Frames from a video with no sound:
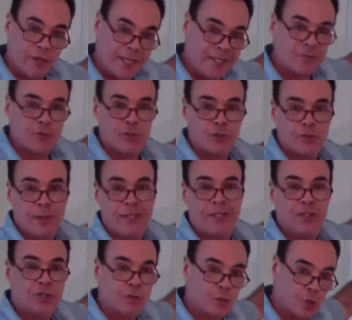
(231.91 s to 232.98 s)
interest rate
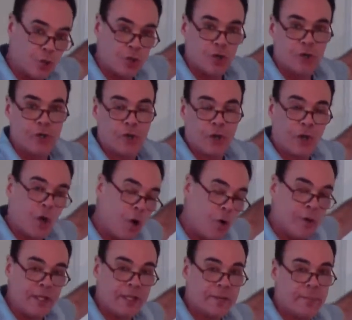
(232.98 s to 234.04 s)
that you earn on
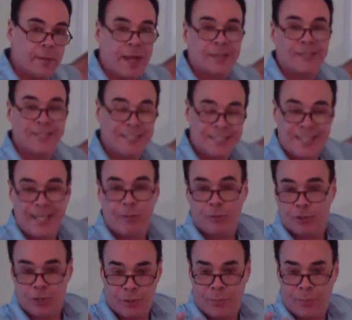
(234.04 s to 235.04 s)
owning the bonds is equal to